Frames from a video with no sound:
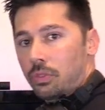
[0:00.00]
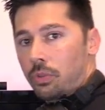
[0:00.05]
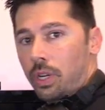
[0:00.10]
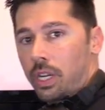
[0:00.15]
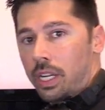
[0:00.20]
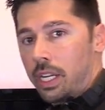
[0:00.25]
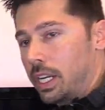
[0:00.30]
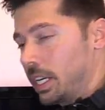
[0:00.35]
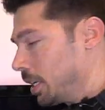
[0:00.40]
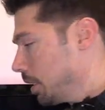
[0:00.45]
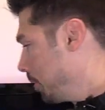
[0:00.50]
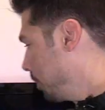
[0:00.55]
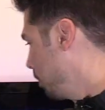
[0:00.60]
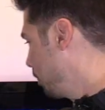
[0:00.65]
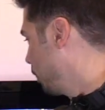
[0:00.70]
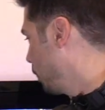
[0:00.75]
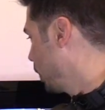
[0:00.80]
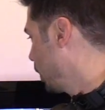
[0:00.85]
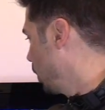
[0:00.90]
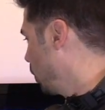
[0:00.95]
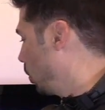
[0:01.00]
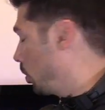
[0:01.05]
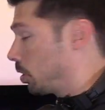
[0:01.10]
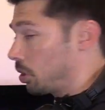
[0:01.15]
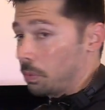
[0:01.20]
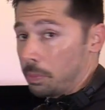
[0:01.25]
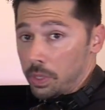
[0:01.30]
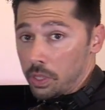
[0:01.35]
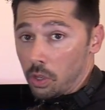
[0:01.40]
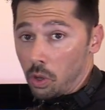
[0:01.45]
right here, or it
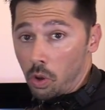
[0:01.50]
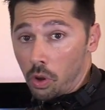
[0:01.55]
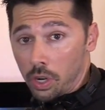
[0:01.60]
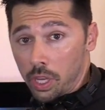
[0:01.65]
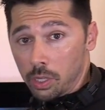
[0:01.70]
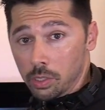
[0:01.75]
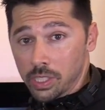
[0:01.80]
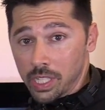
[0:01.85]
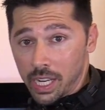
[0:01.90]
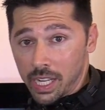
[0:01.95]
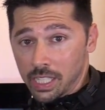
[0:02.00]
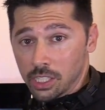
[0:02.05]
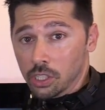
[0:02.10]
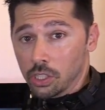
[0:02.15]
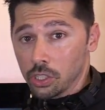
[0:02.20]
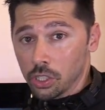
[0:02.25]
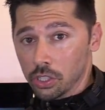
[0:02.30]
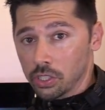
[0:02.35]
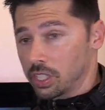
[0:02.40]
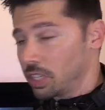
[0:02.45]
could be the audio settings on your